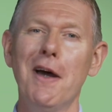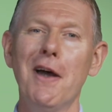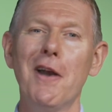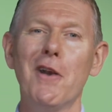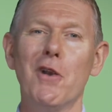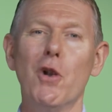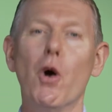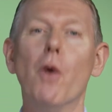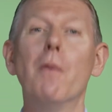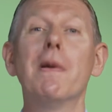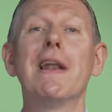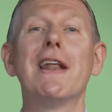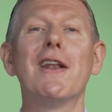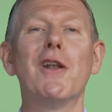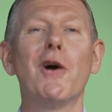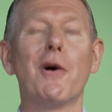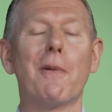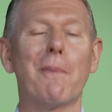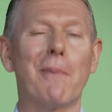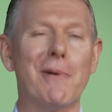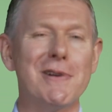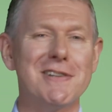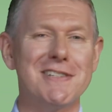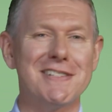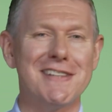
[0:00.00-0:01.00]
normally look
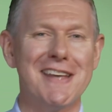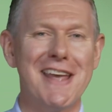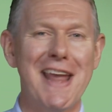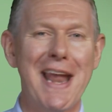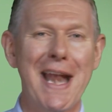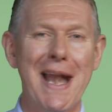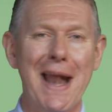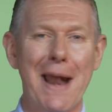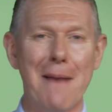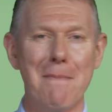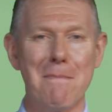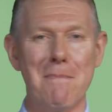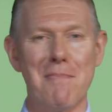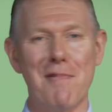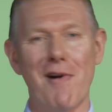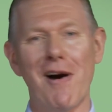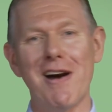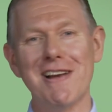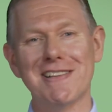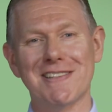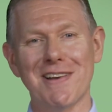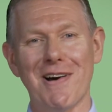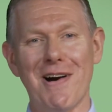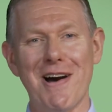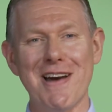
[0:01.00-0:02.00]
pristine and
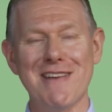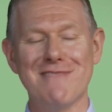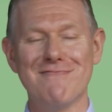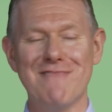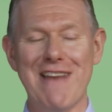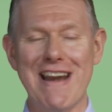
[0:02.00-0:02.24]
bright-eyed,